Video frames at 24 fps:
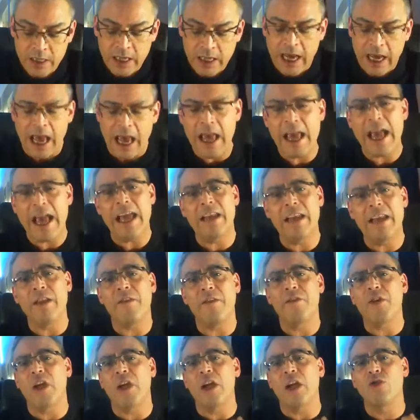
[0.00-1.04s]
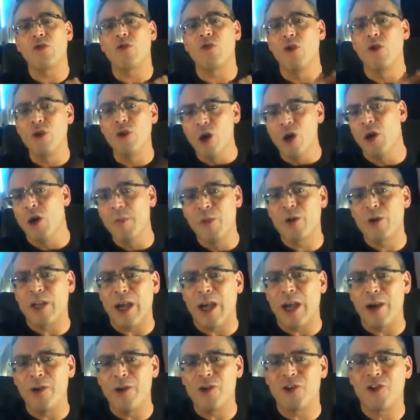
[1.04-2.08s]
And if you go to a normal
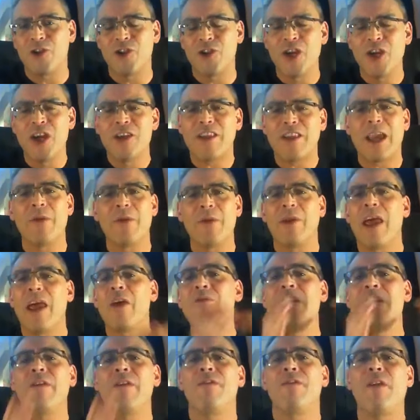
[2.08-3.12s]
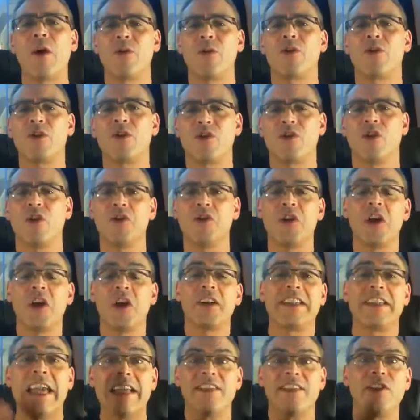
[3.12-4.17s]
coach, they will only focus on
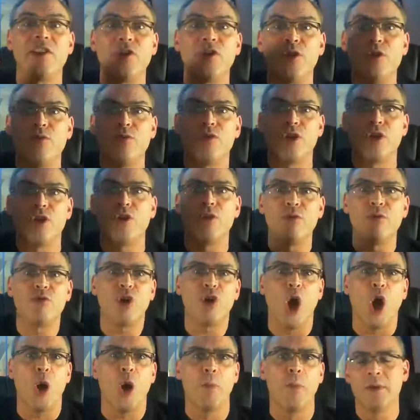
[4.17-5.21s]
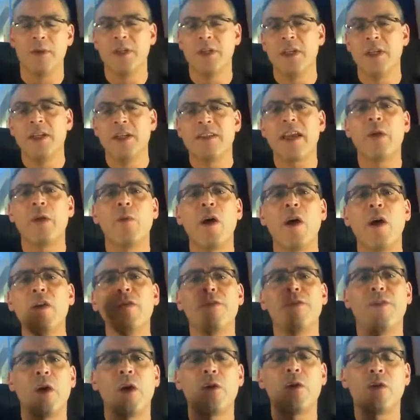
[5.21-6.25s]
getting you the new job. They
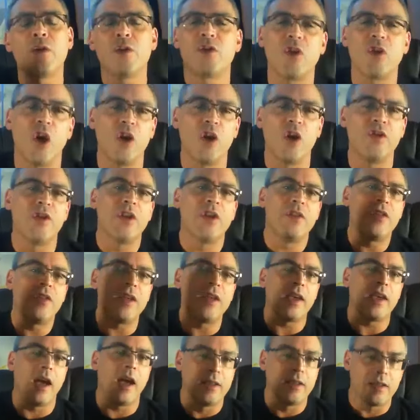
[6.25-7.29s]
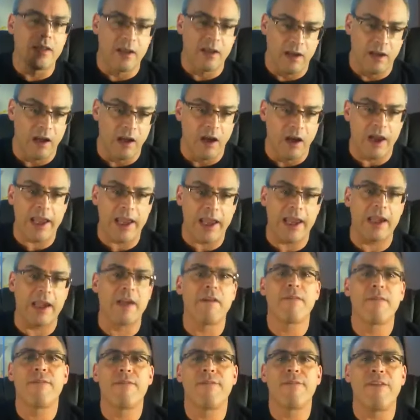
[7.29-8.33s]
won't focus on the underlying
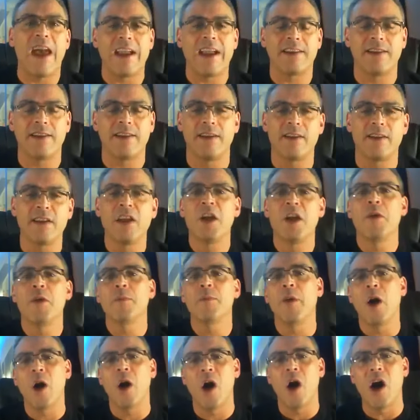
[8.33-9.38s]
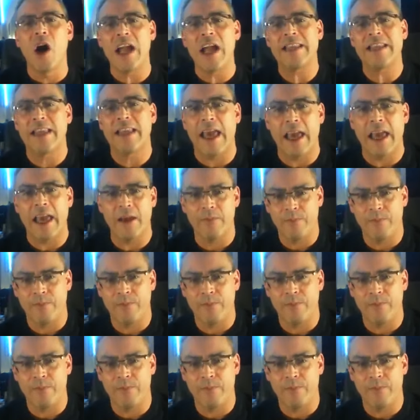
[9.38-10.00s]
factors behind that.